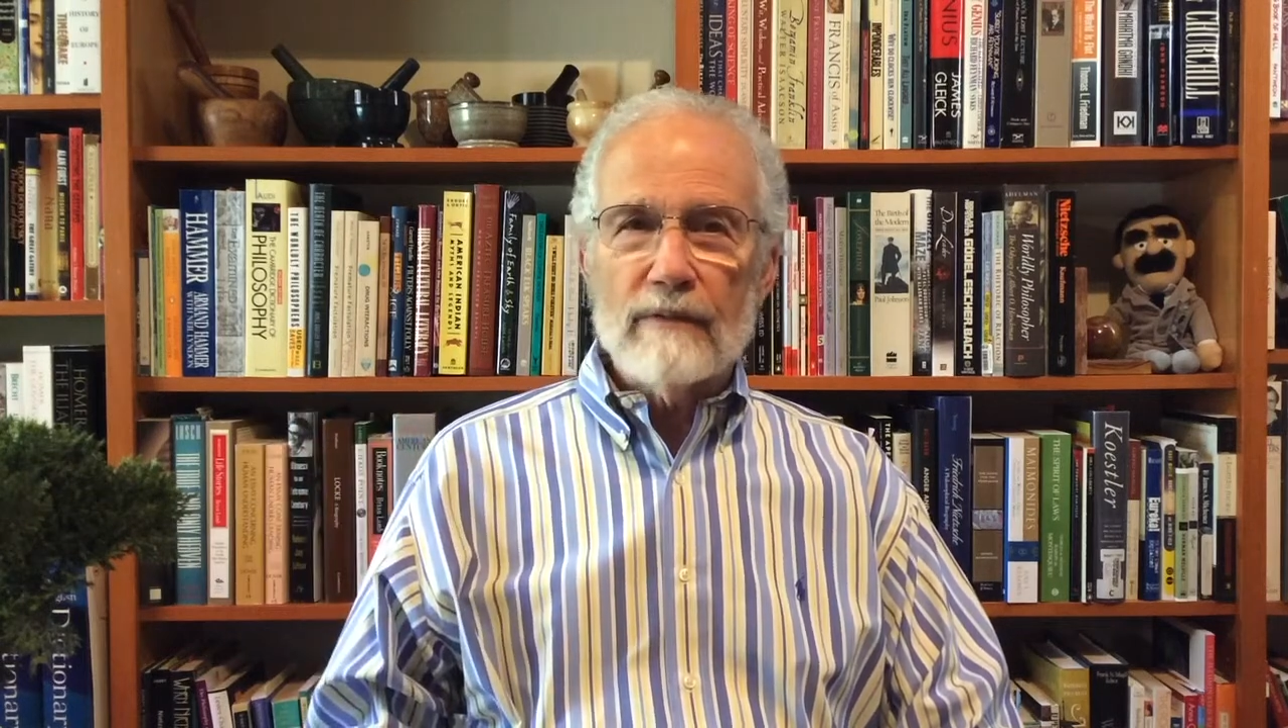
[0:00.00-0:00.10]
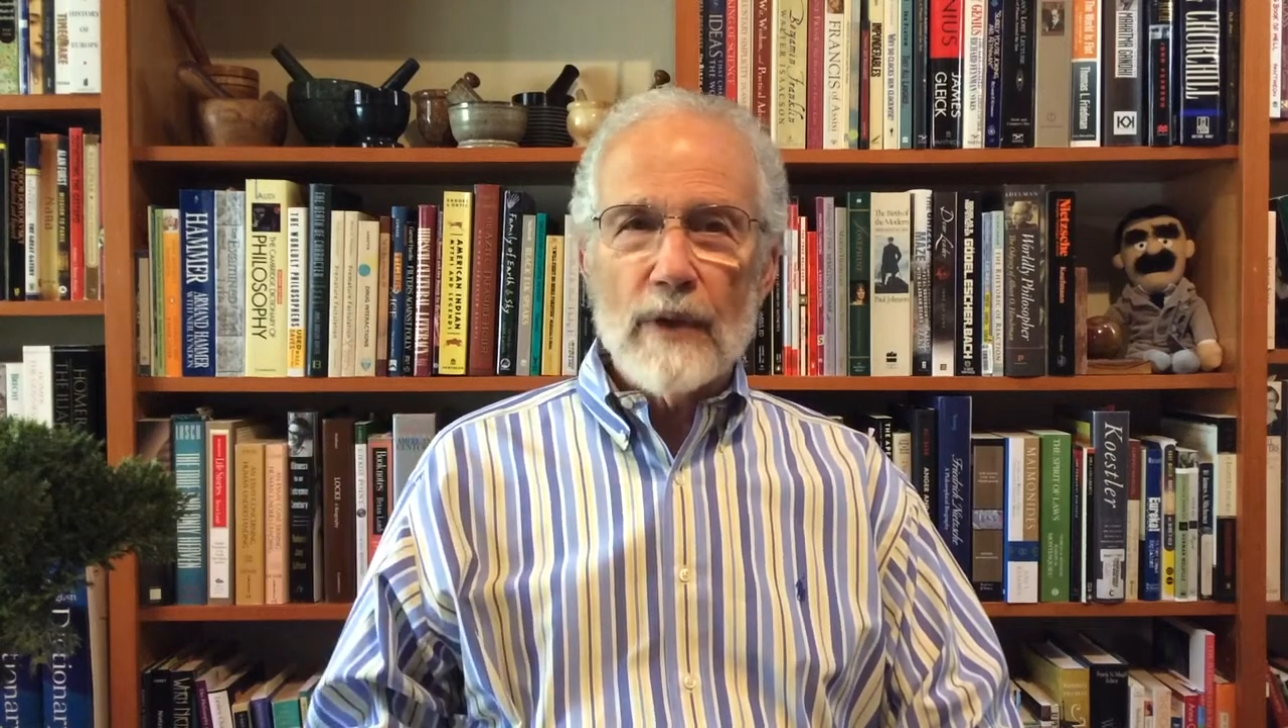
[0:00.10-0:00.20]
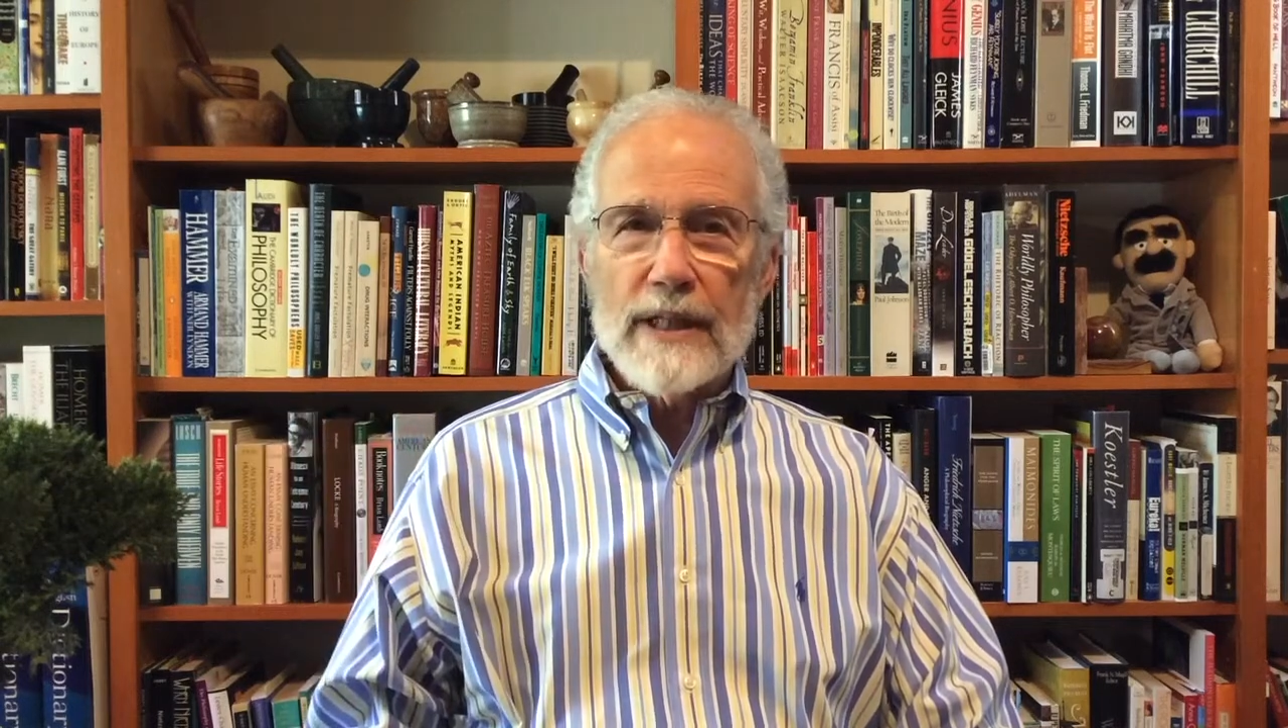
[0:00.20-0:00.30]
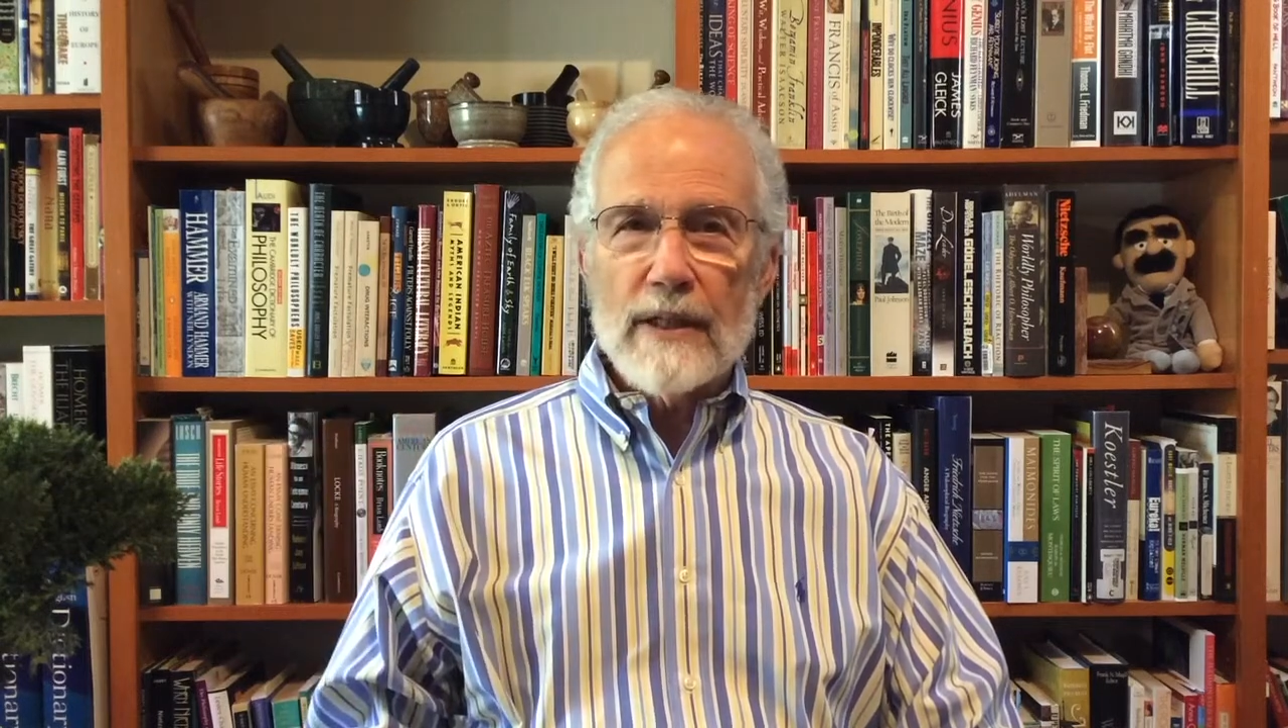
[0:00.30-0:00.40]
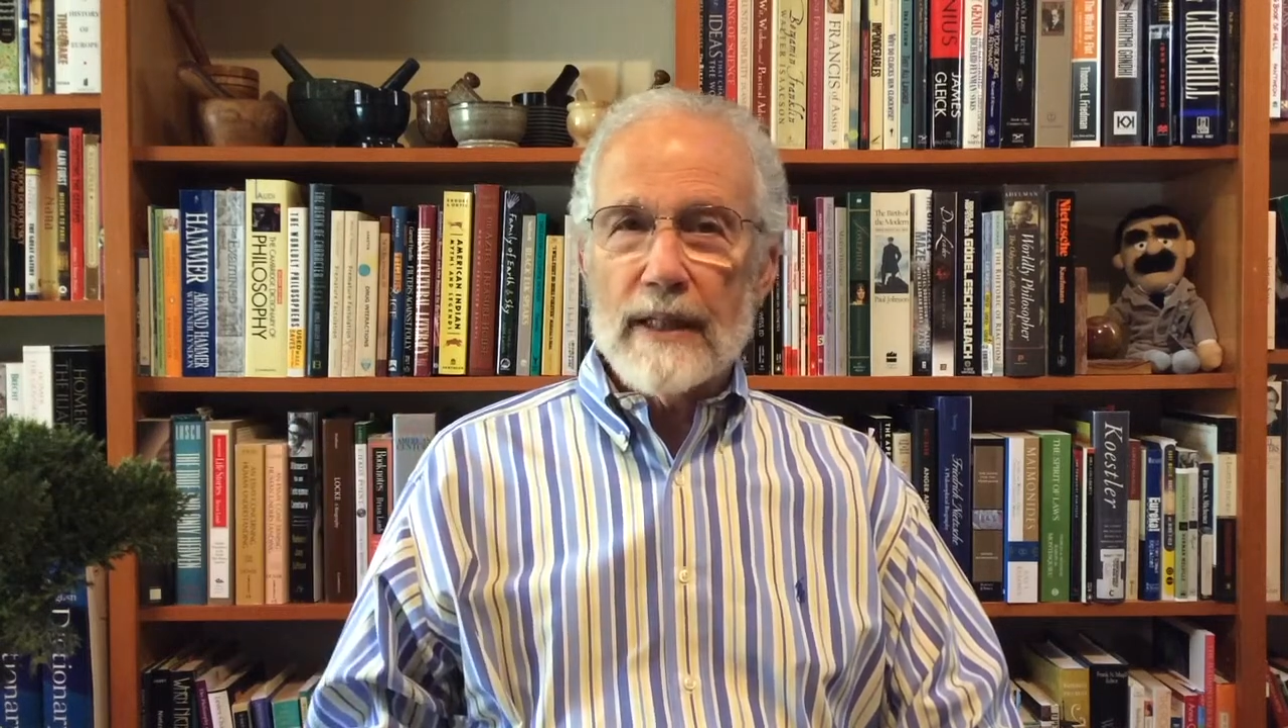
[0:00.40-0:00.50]

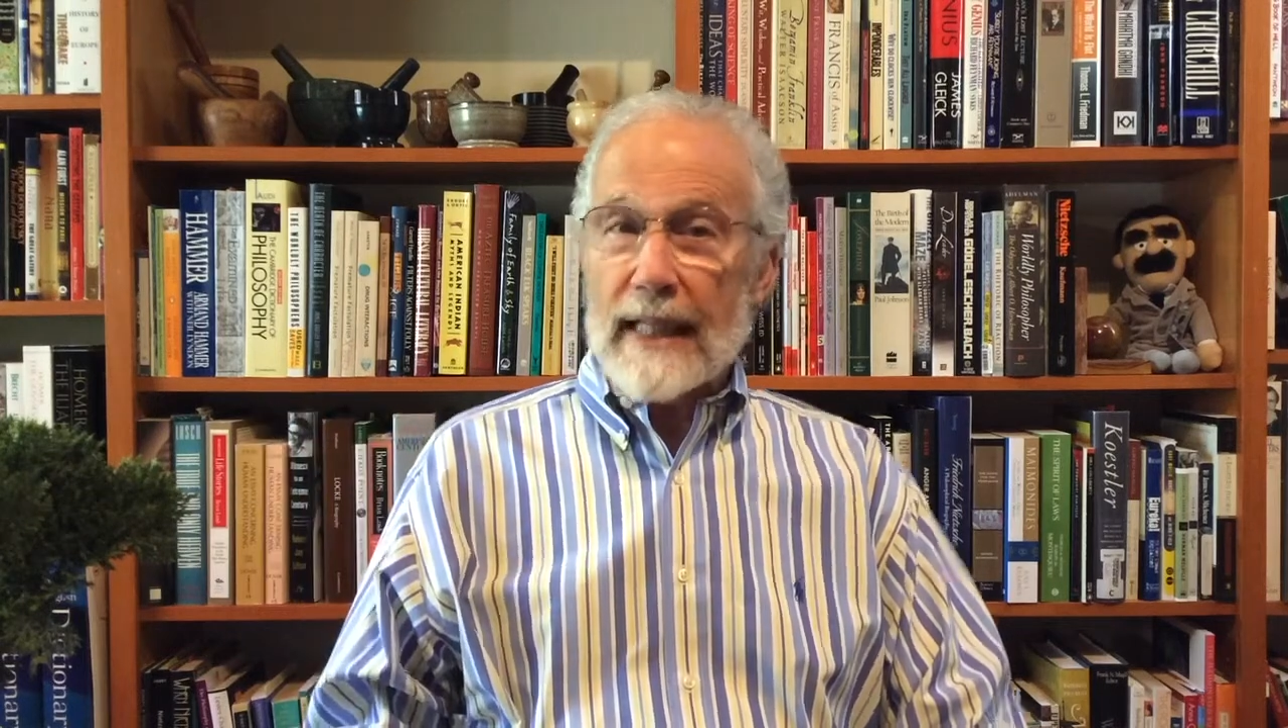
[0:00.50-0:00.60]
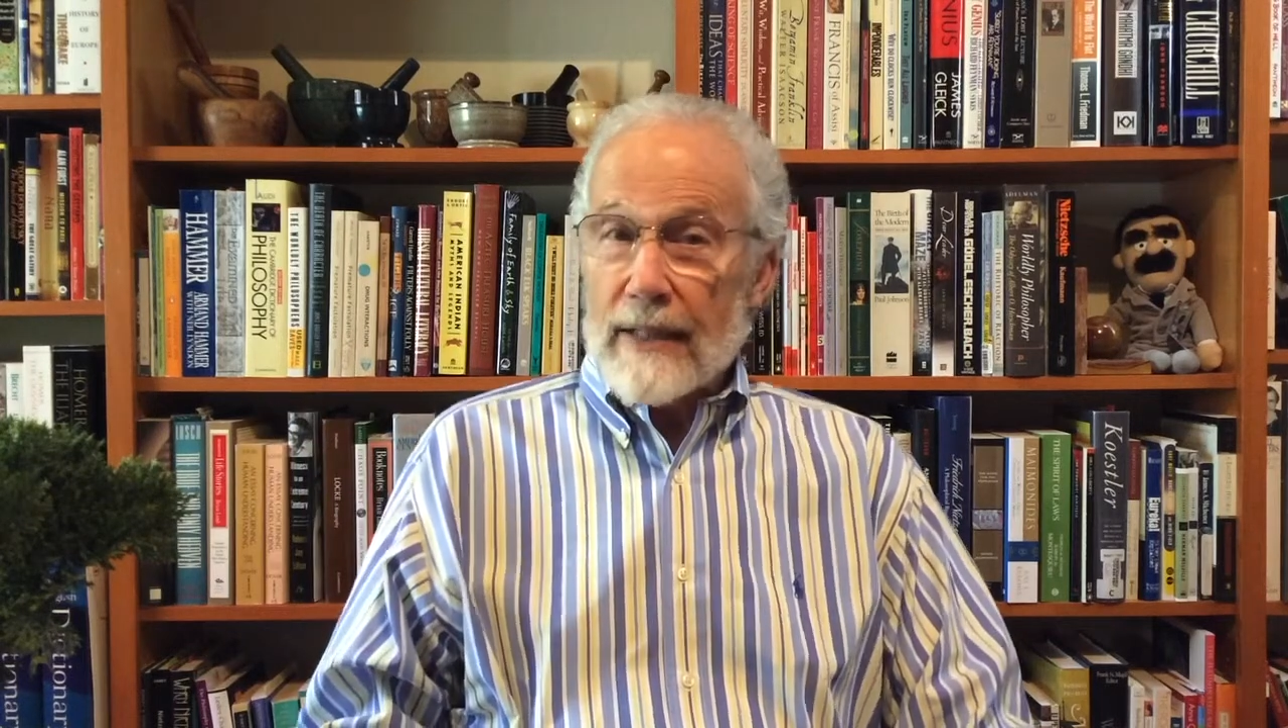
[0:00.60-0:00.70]
voice on